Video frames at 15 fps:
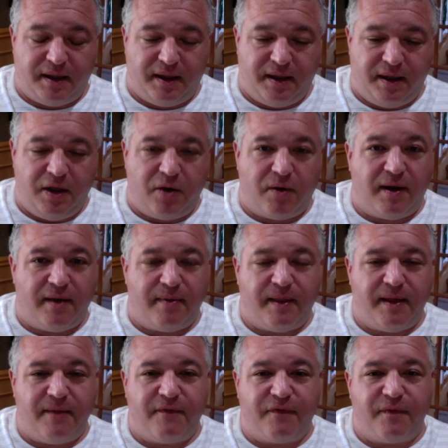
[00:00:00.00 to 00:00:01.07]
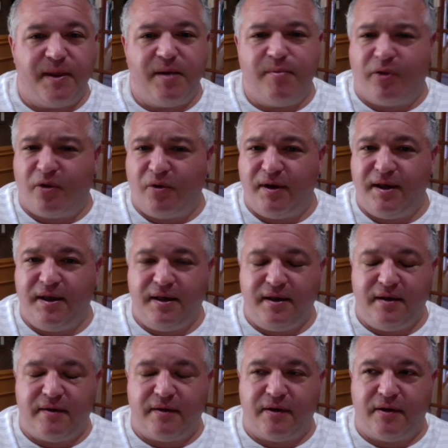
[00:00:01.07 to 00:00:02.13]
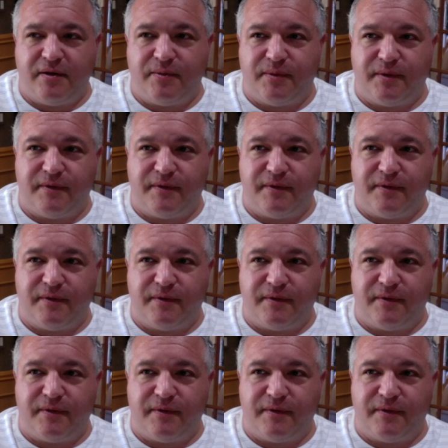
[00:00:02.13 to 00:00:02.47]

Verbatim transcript: you know, from the employee,